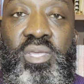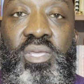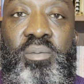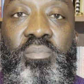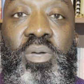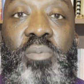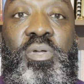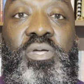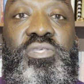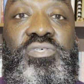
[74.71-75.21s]
My
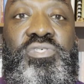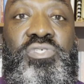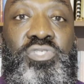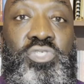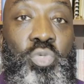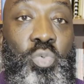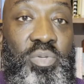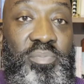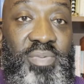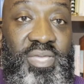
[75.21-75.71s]
brothers, until
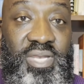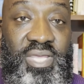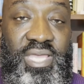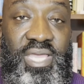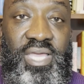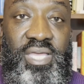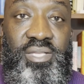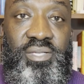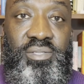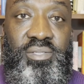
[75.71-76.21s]
we meet
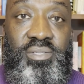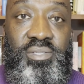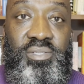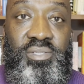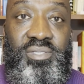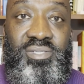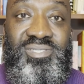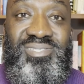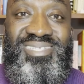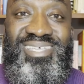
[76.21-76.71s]
again,
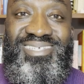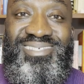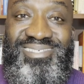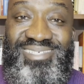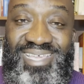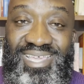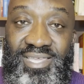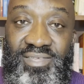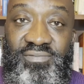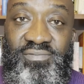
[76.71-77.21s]
stay
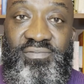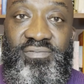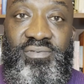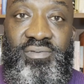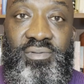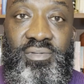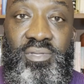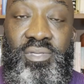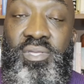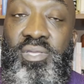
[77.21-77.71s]
safe,
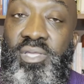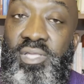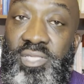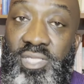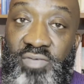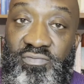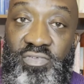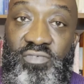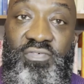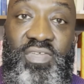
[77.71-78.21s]

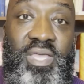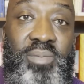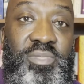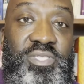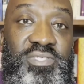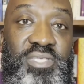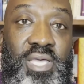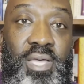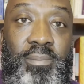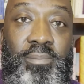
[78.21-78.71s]
love your families
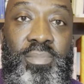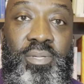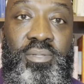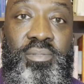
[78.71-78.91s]
up.